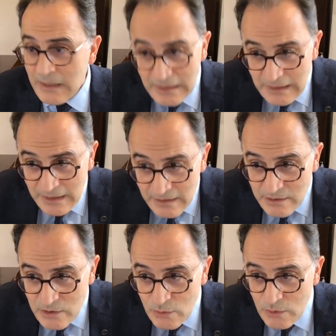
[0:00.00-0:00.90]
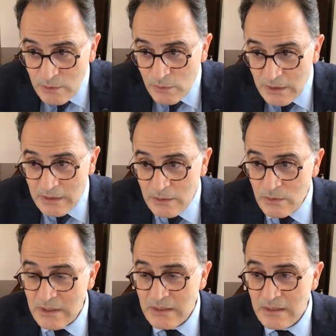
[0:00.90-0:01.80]
And I underscore the word
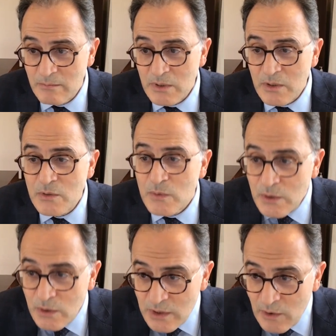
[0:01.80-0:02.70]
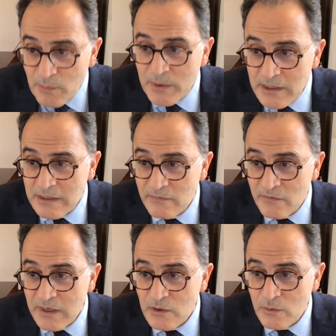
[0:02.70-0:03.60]
ecosystem because we don't operate in
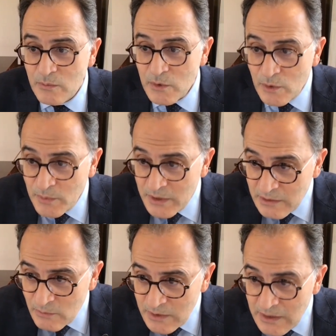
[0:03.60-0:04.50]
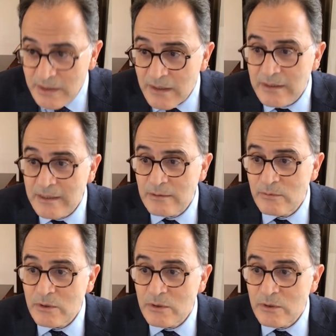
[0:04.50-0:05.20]
vacuum. We operate within a country.